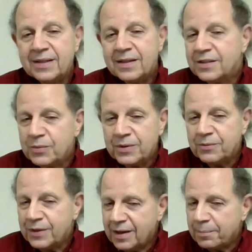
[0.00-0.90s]
Because
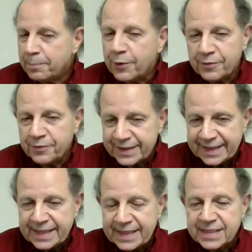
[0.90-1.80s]
we're not perfect
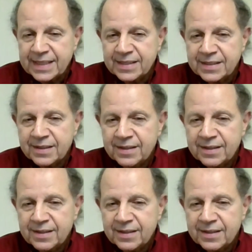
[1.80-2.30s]
at these things.